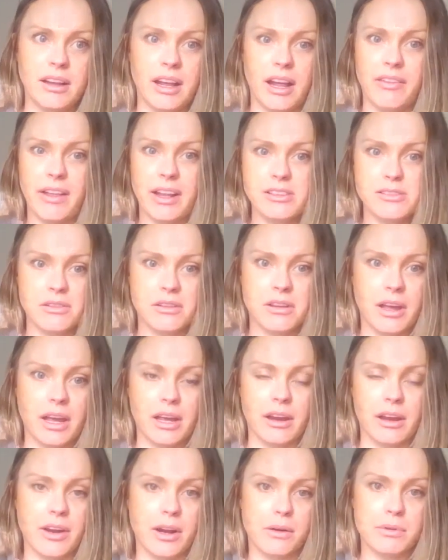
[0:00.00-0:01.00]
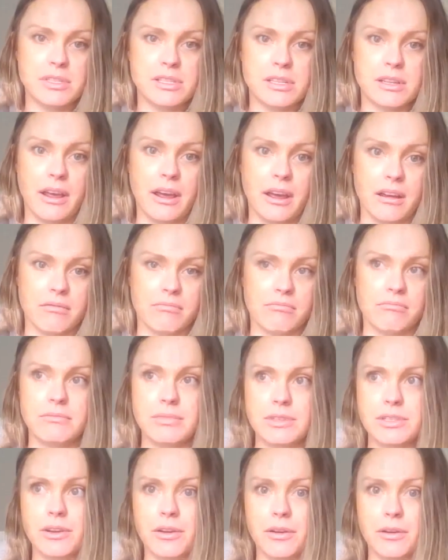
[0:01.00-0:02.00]
And that's okay. I know it's there.
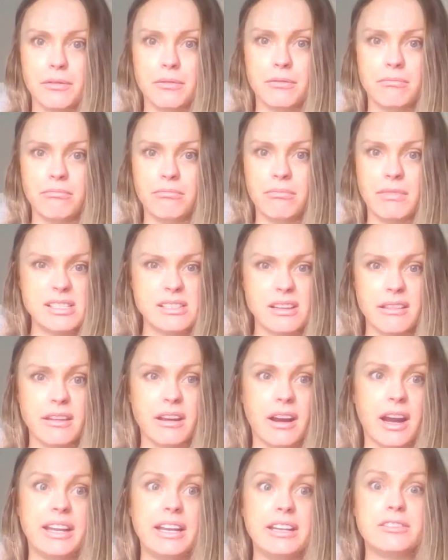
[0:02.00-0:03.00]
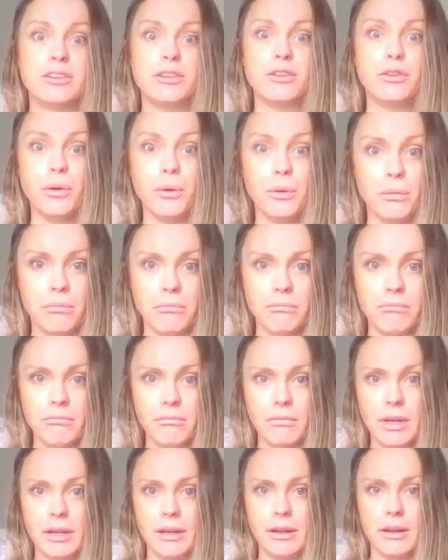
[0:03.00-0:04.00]
So there's nothing I need to do
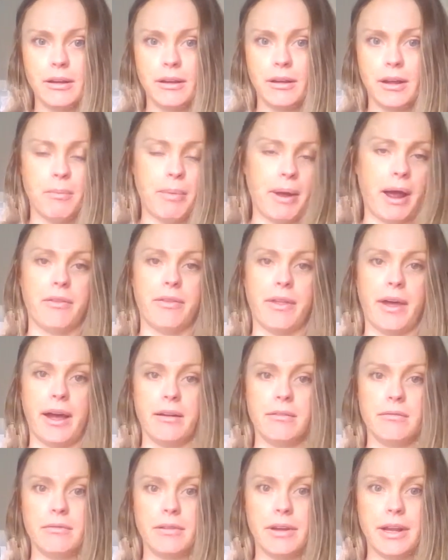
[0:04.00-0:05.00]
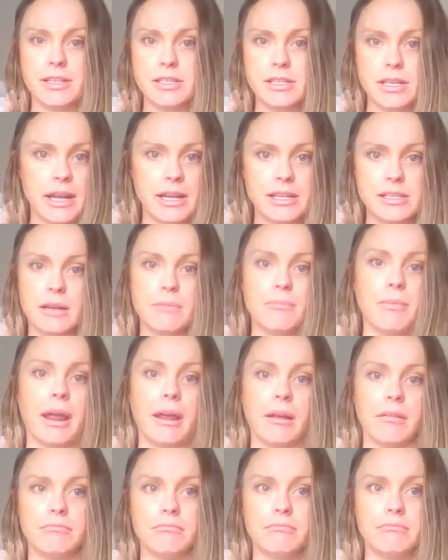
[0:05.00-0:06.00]
about that. It's in
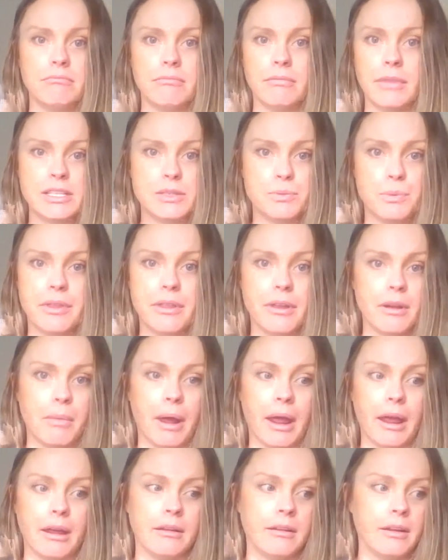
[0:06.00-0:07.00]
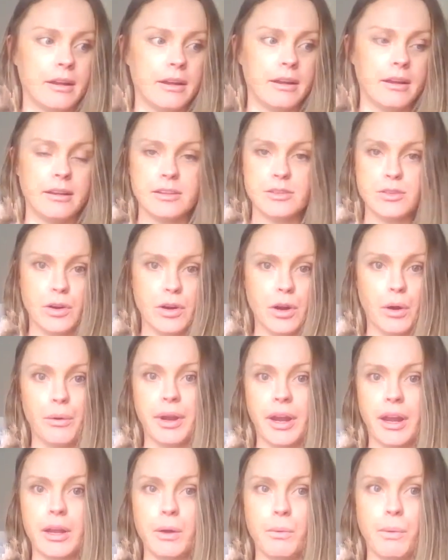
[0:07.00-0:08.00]
me. It's within me. It's not
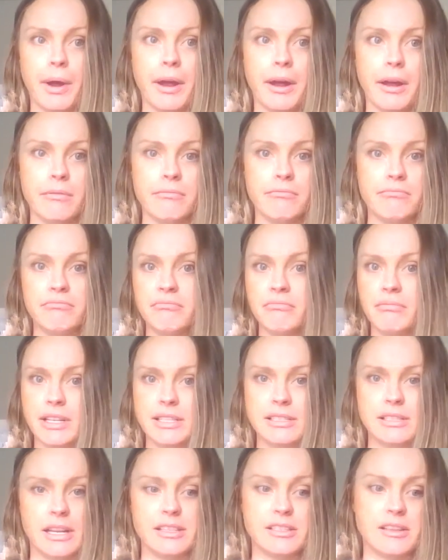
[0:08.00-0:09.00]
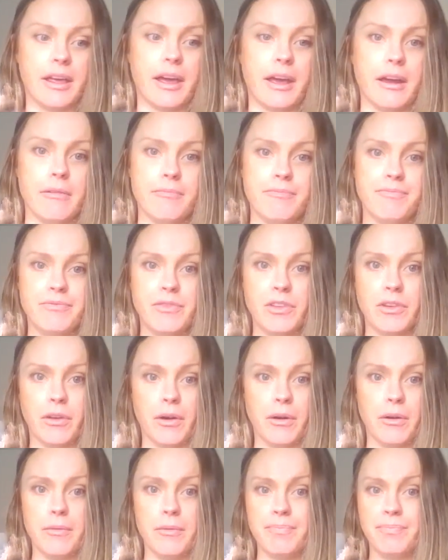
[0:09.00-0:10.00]
going anywhere. It's there.
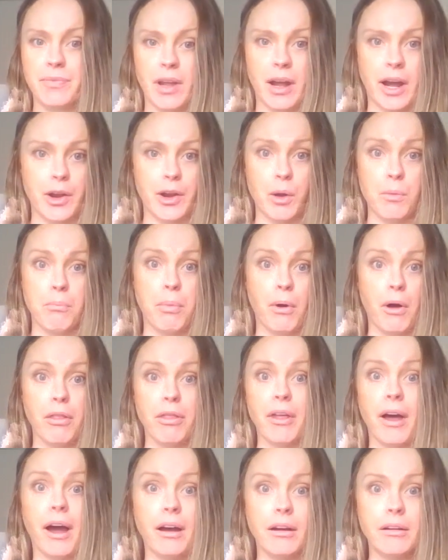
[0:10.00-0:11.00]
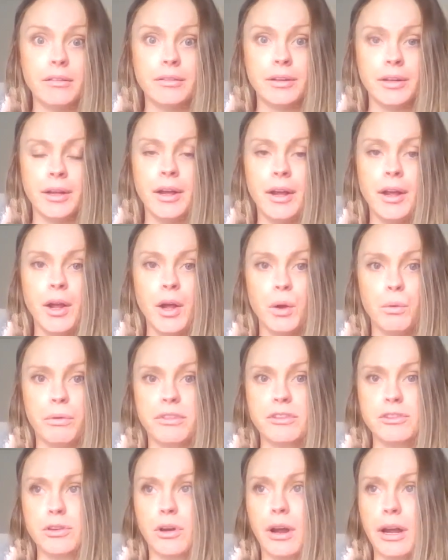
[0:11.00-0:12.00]
So I don't bother
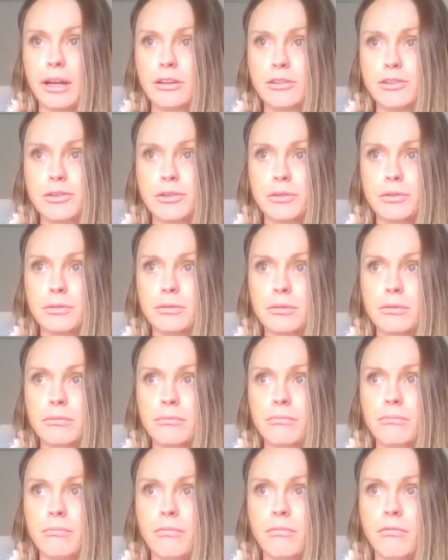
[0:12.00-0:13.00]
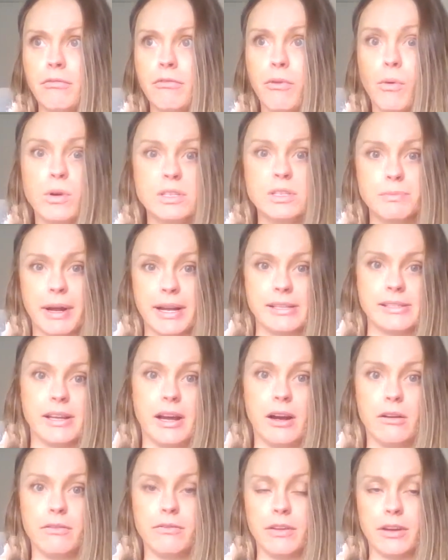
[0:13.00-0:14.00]
with trying to force
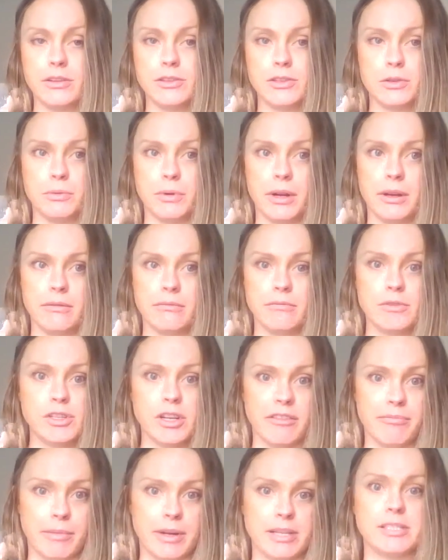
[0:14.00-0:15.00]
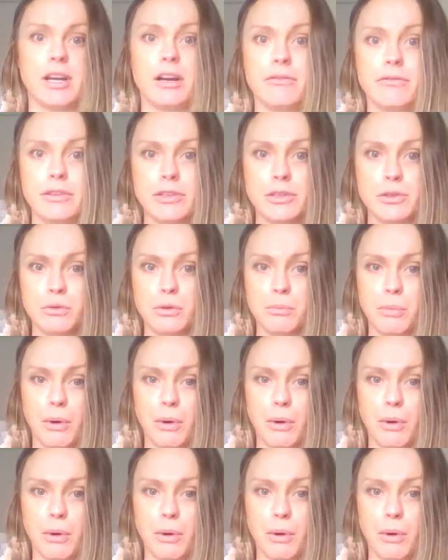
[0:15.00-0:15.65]
myself into it, shove myself into